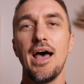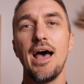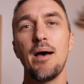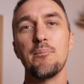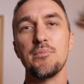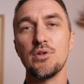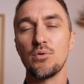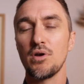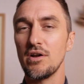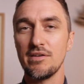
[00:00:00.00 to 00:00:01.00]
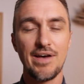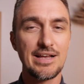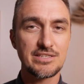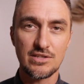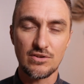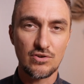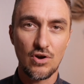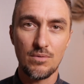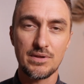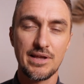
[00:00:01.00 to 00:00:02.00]
cardiovascular
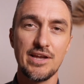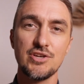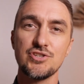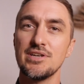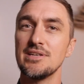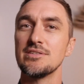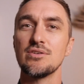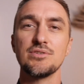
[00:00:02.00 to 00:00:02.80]
complications,